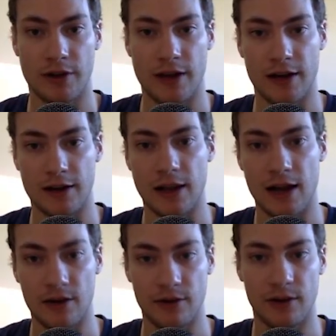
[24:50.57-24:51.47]
that
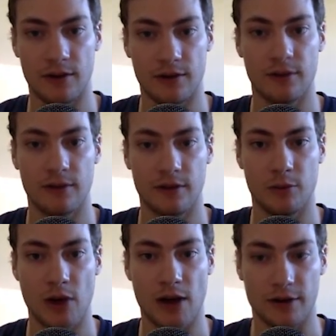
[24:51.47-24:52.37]
allows this this
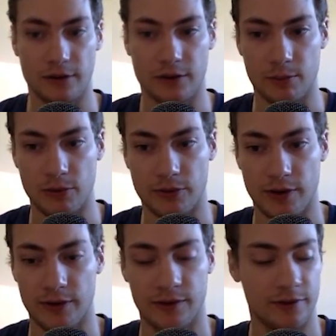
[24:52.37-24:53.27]
practice to
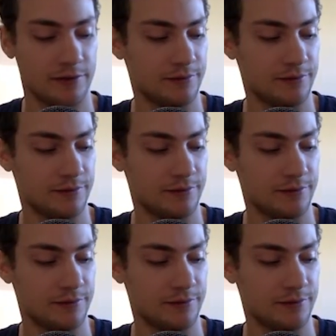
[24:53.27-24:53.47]
persist